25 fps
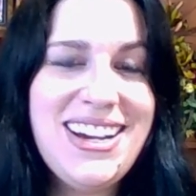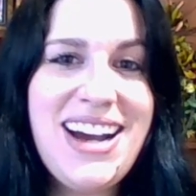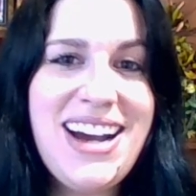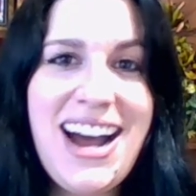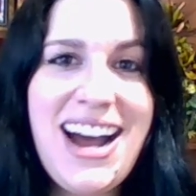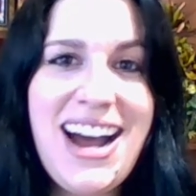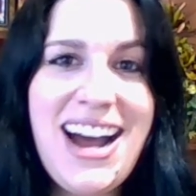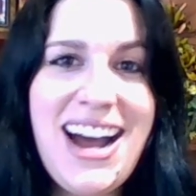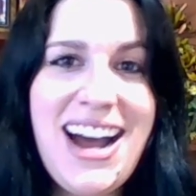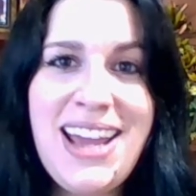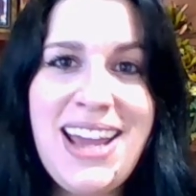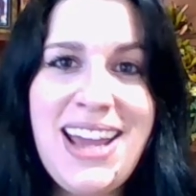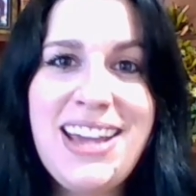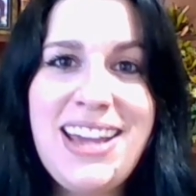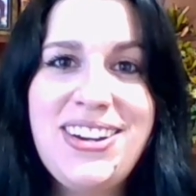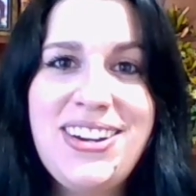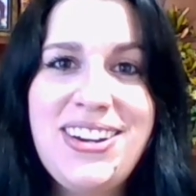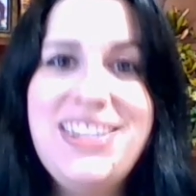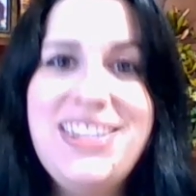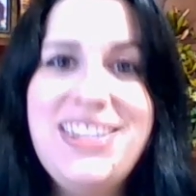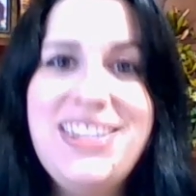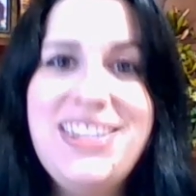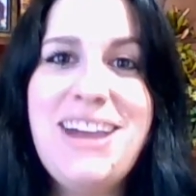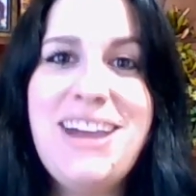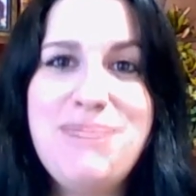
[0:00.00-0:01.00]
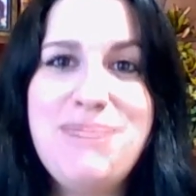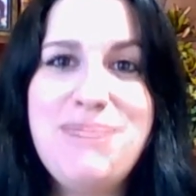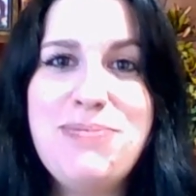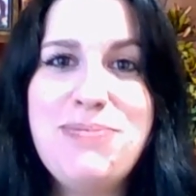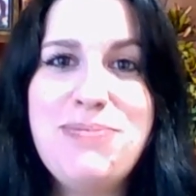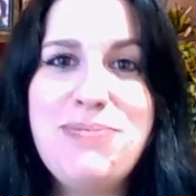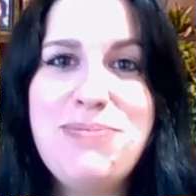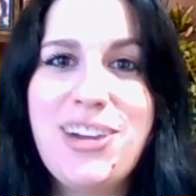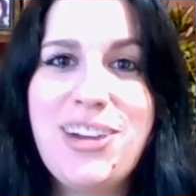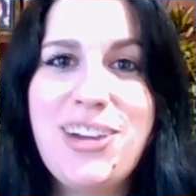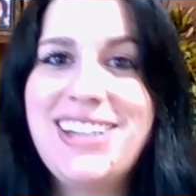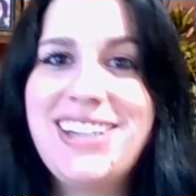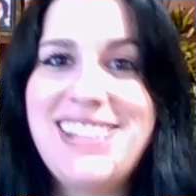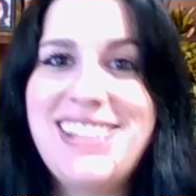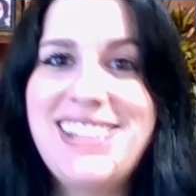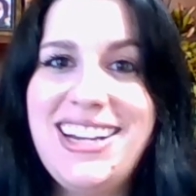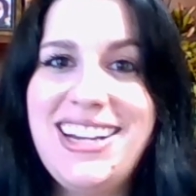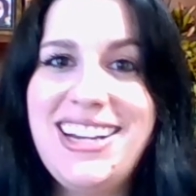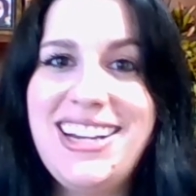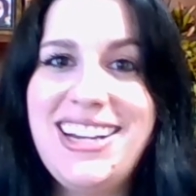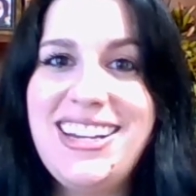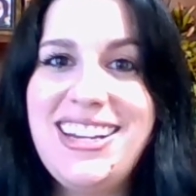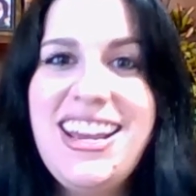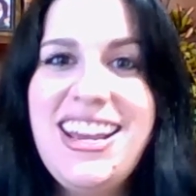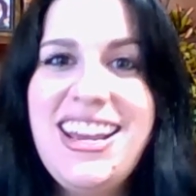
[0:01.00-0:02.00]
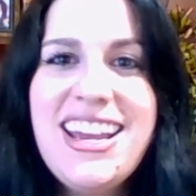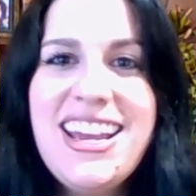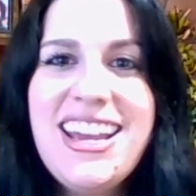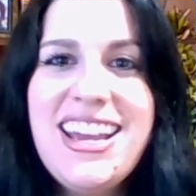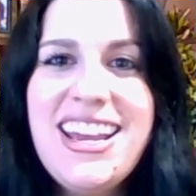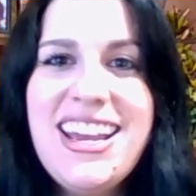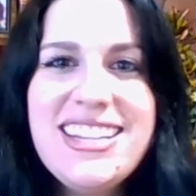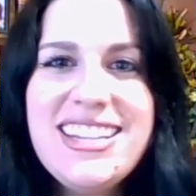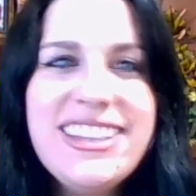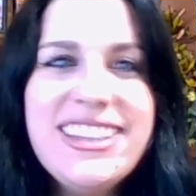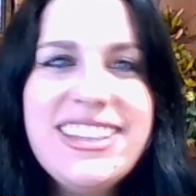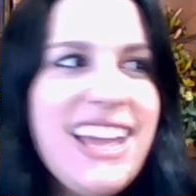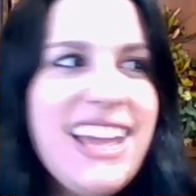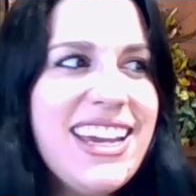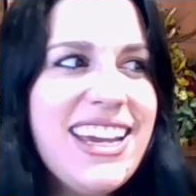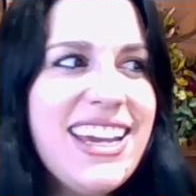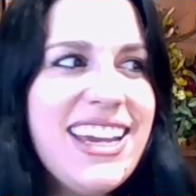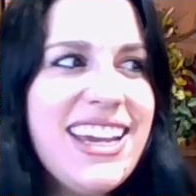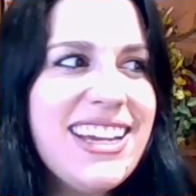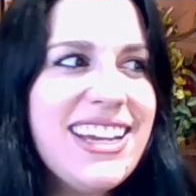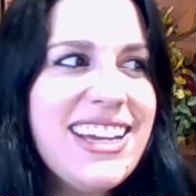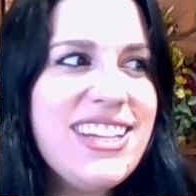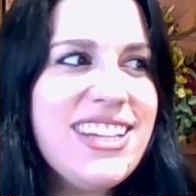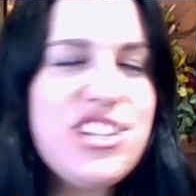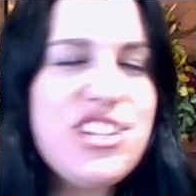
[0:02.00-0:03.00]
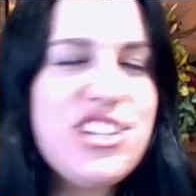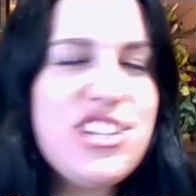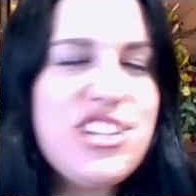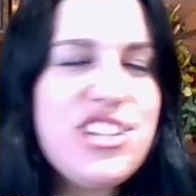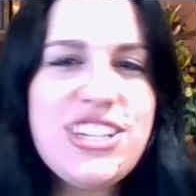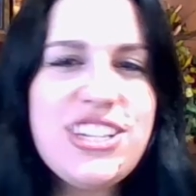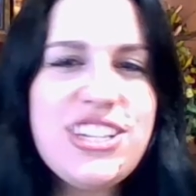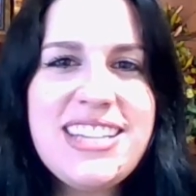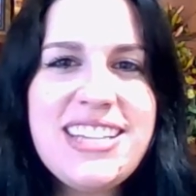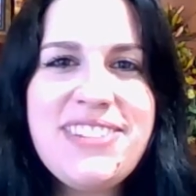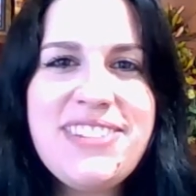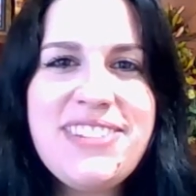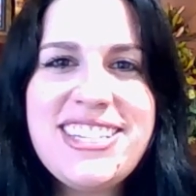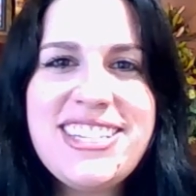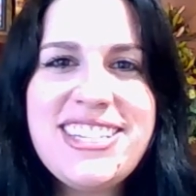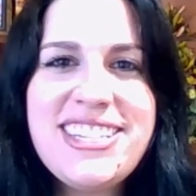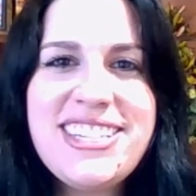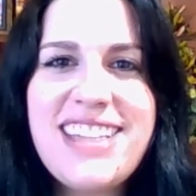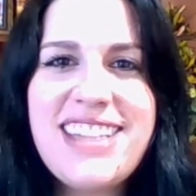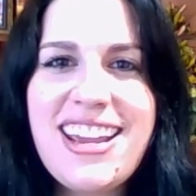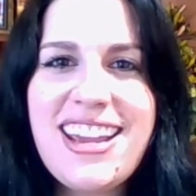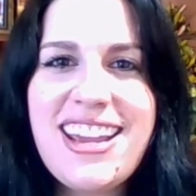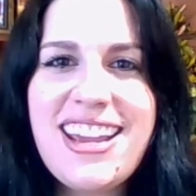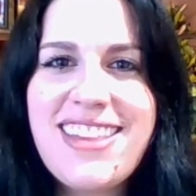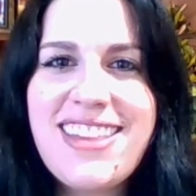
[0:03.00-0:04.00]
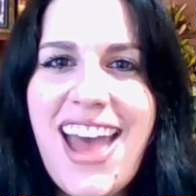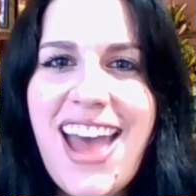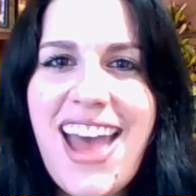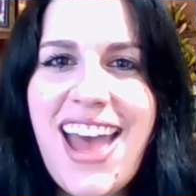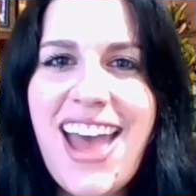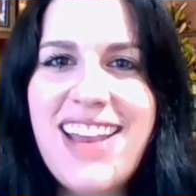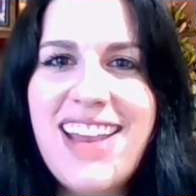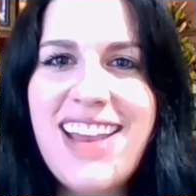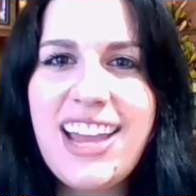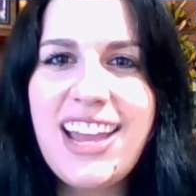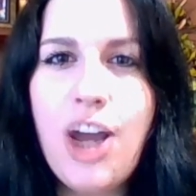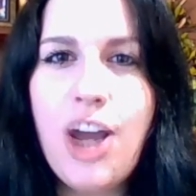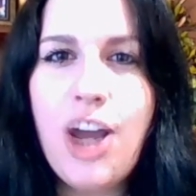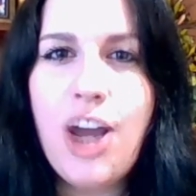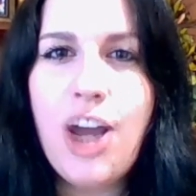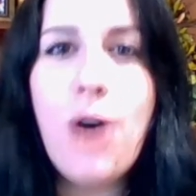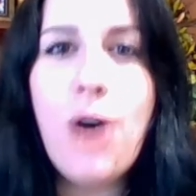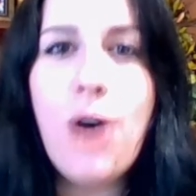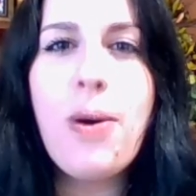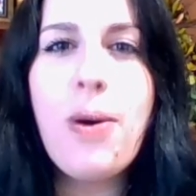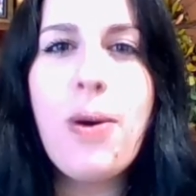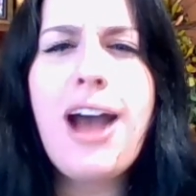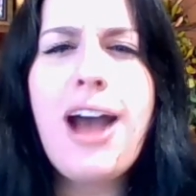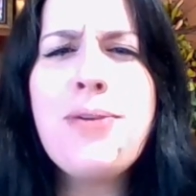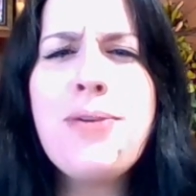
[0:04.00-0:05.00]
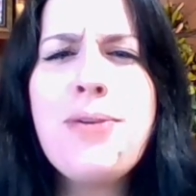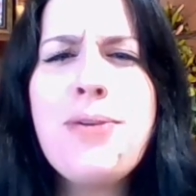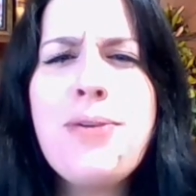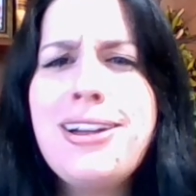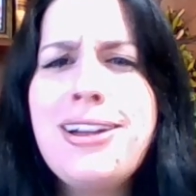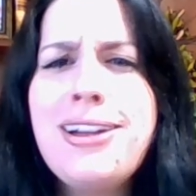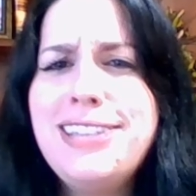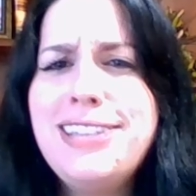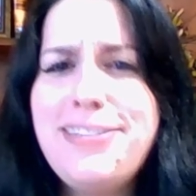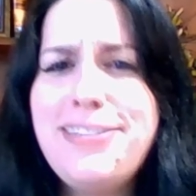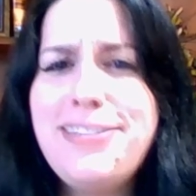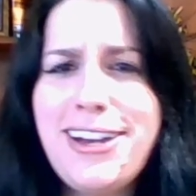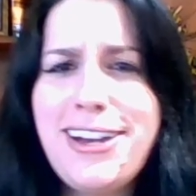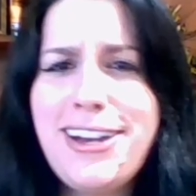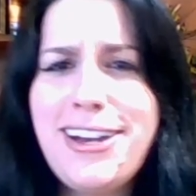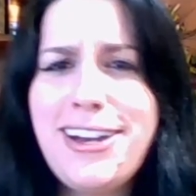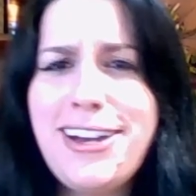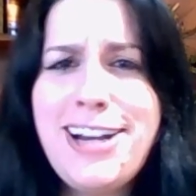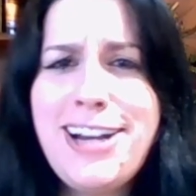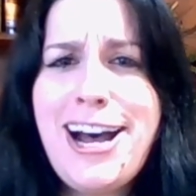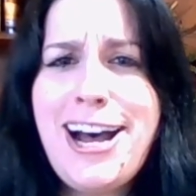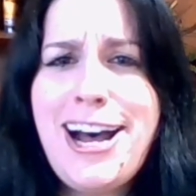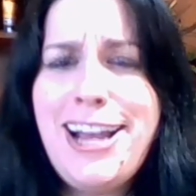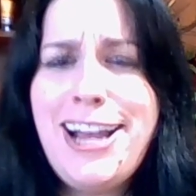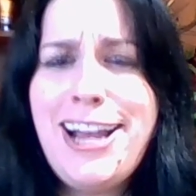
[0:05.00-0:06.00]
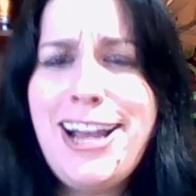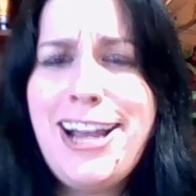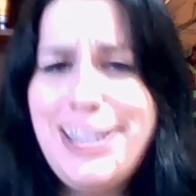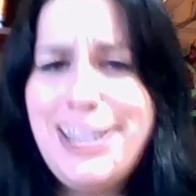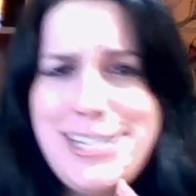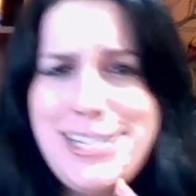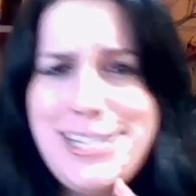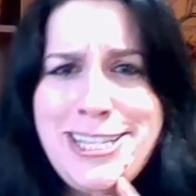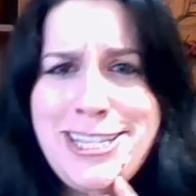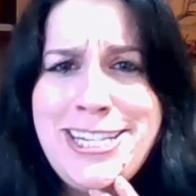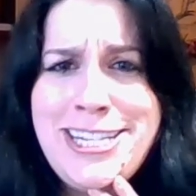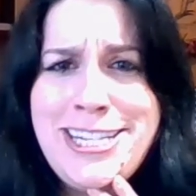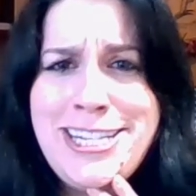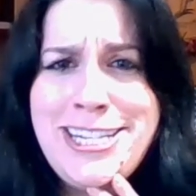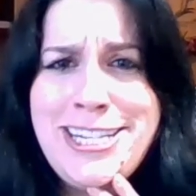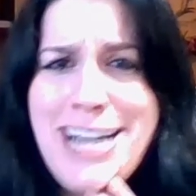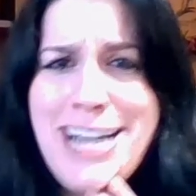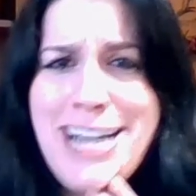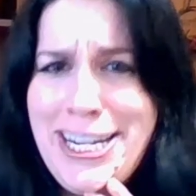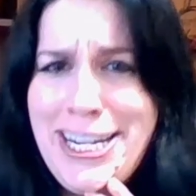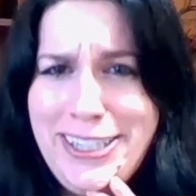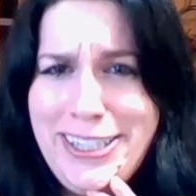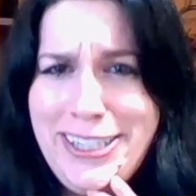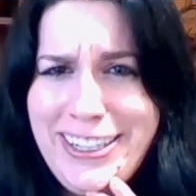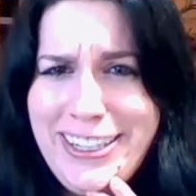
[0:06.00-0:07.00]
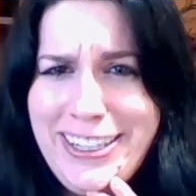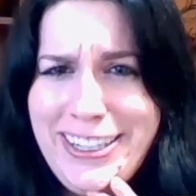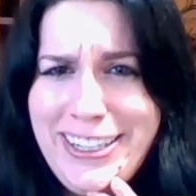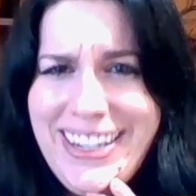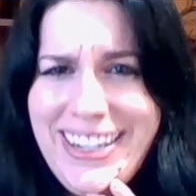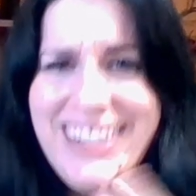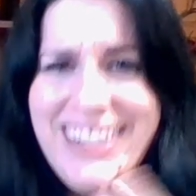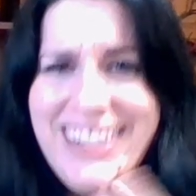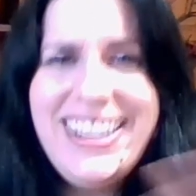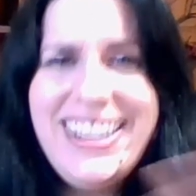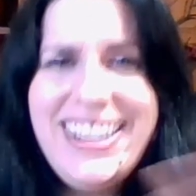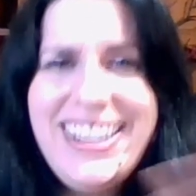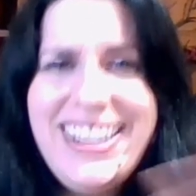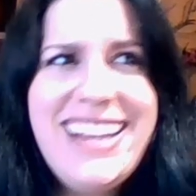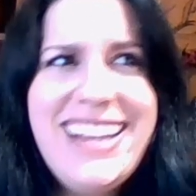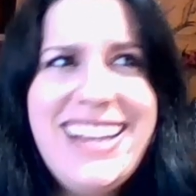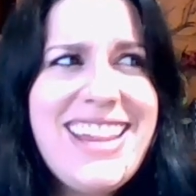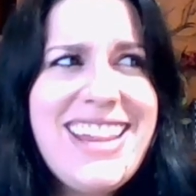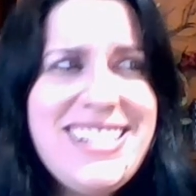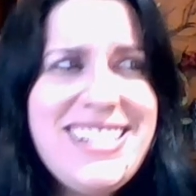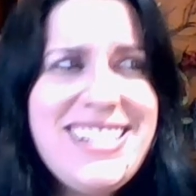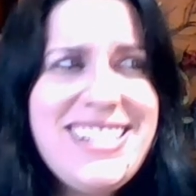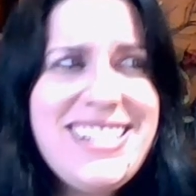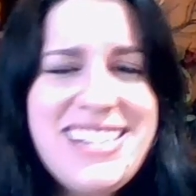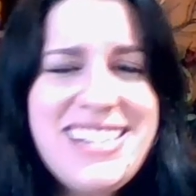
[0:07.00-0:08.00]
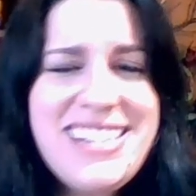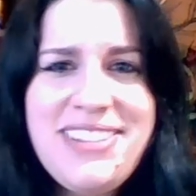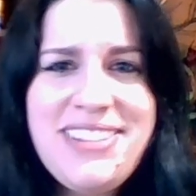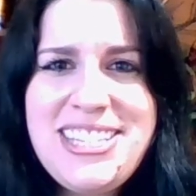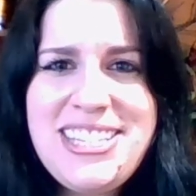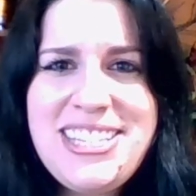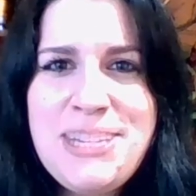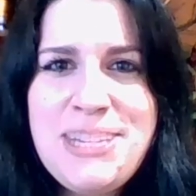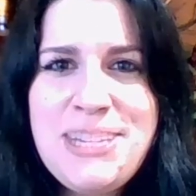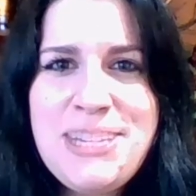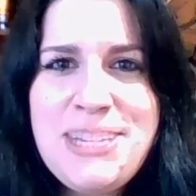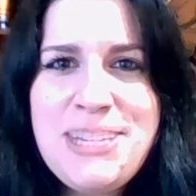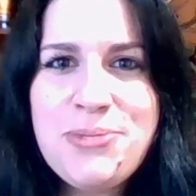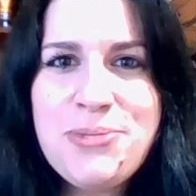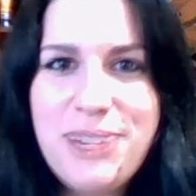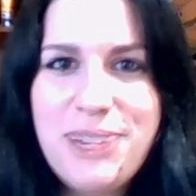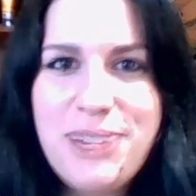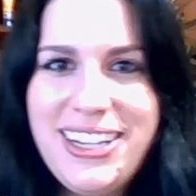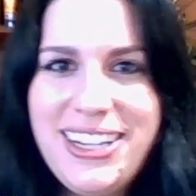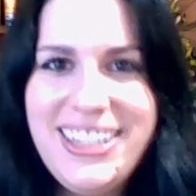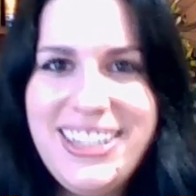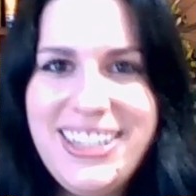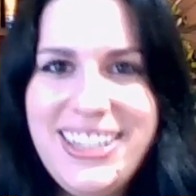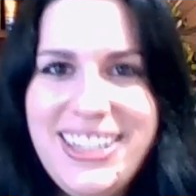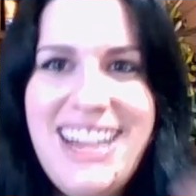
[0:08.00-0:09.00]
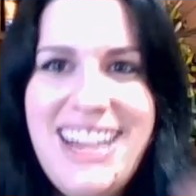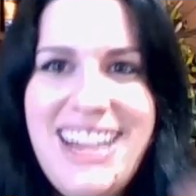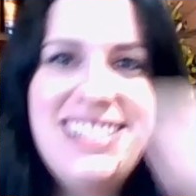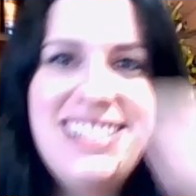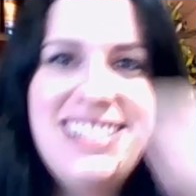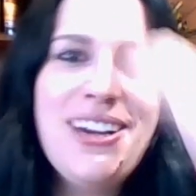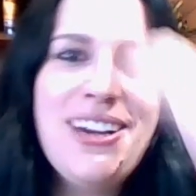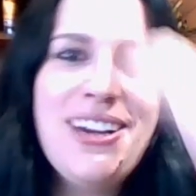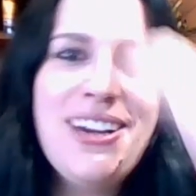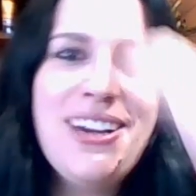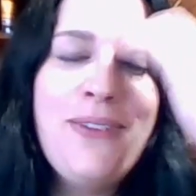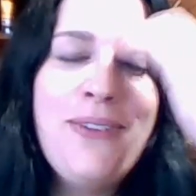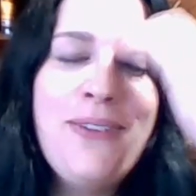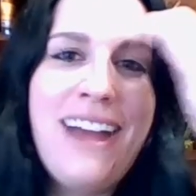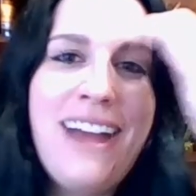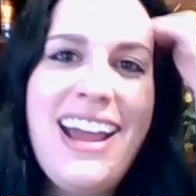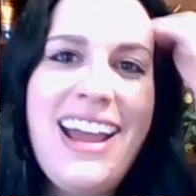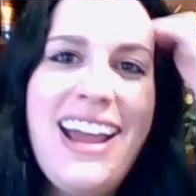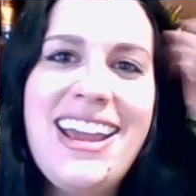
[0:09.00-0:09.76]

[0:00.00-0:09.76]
I could not be more excited. Like, just even saying that, like, oh, I want to live on an island in the Nile, like, that doesn't even seem real. And so when